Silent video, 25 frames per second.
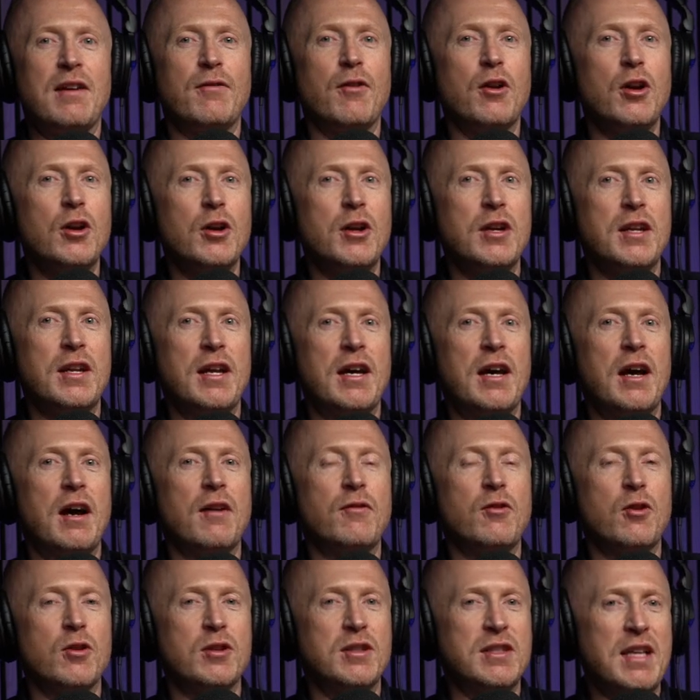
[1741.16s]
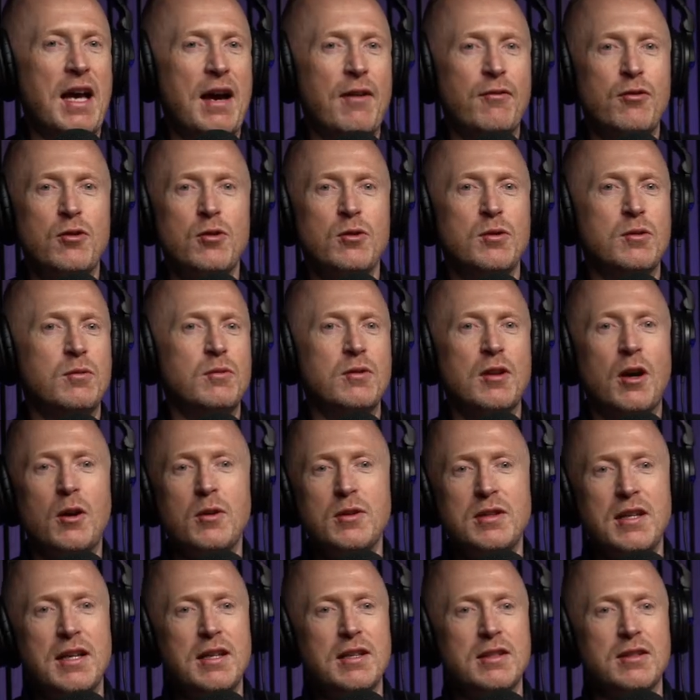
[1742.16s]
if I look at it, I've got Sav who
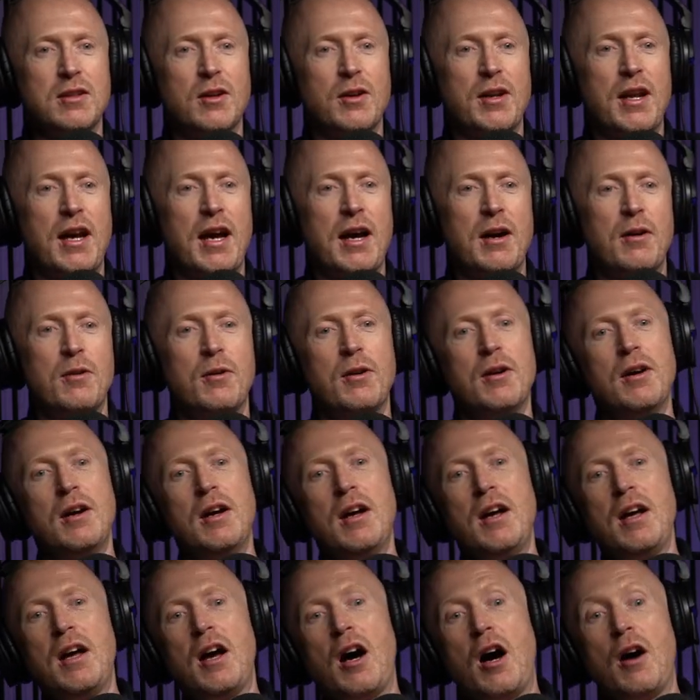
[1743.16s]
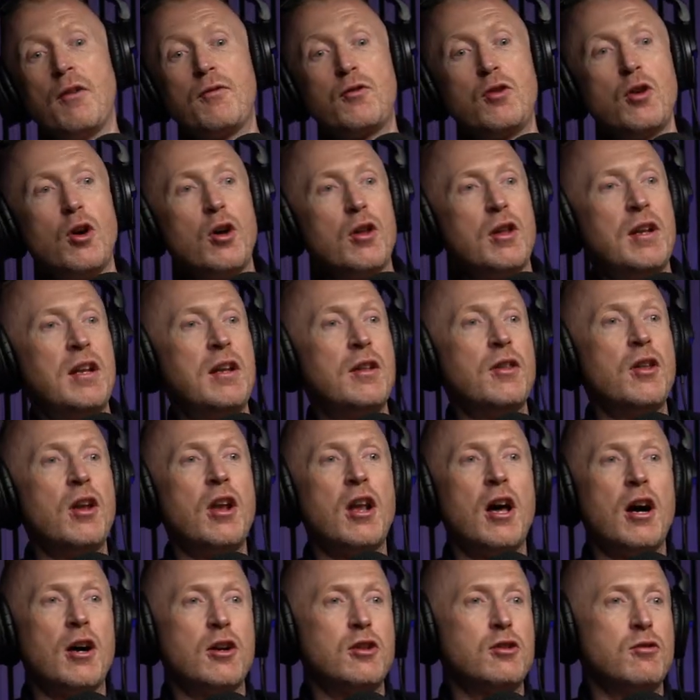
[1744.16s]
knows it inside out. I've got the, the
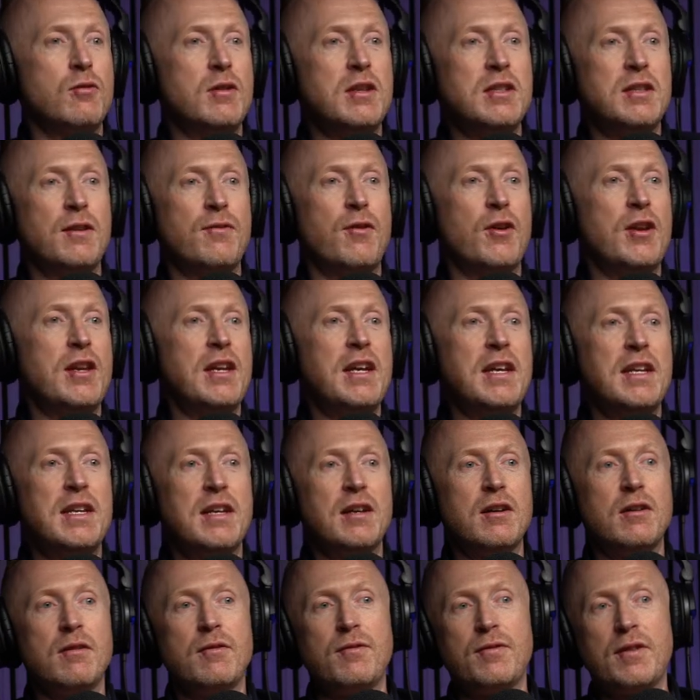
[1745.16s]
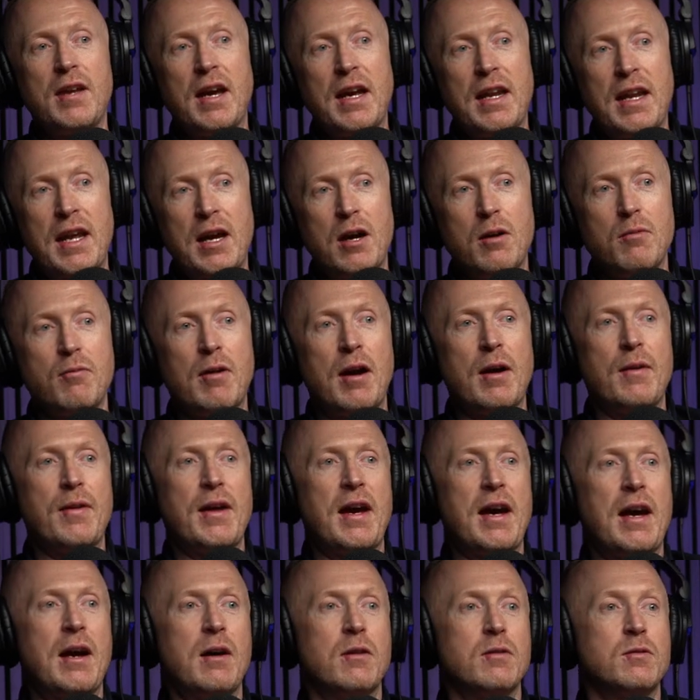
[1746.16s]
luxuries, if I need it, of getting help around the
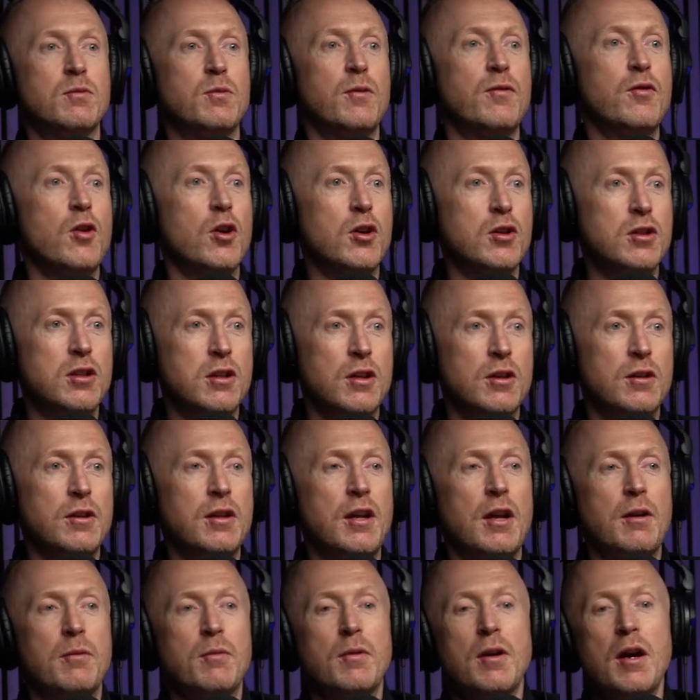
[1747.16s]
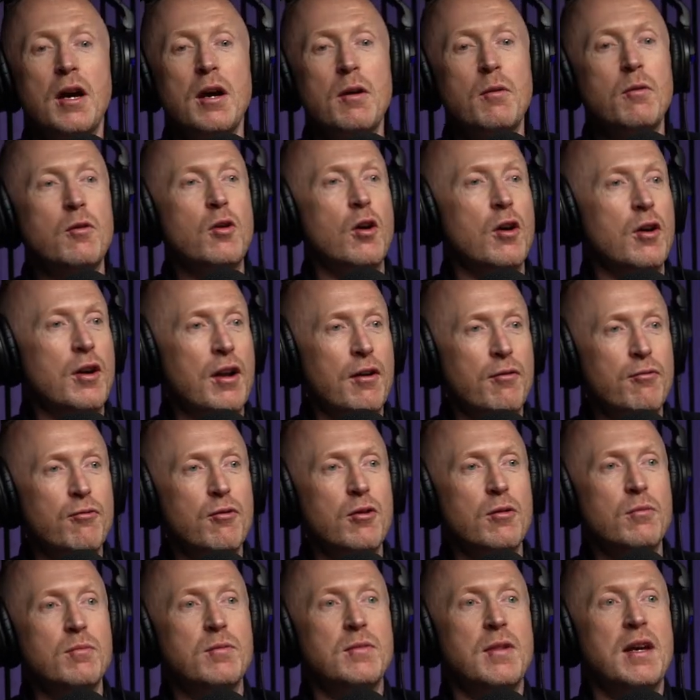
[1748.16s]
house. We've got a slot, you know, we've got enough
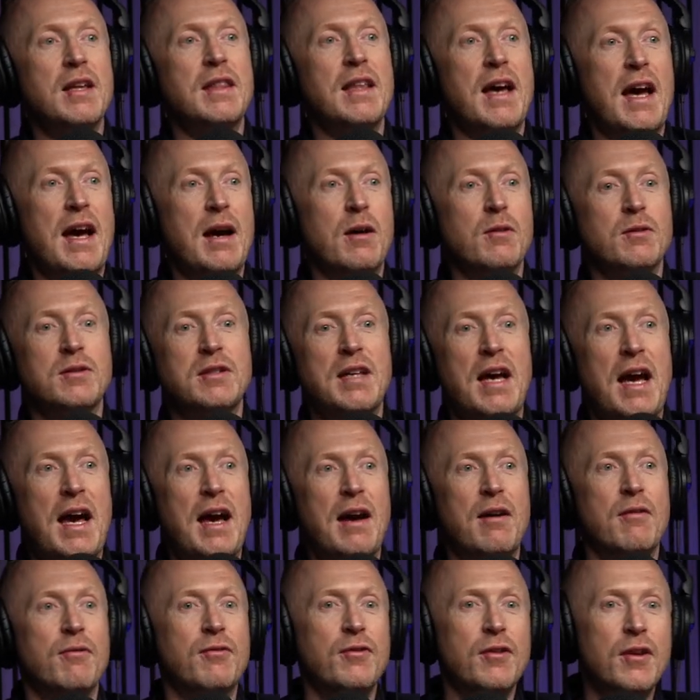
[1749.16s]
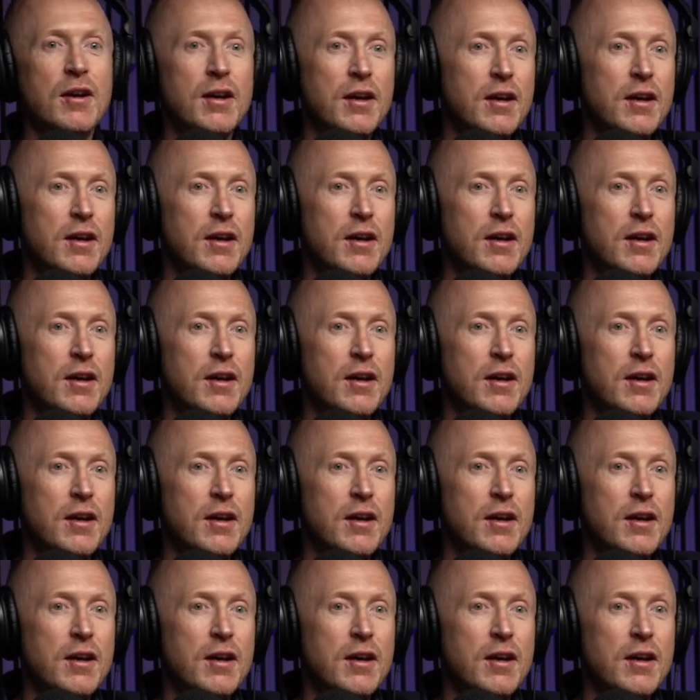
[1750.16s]
room in the house to have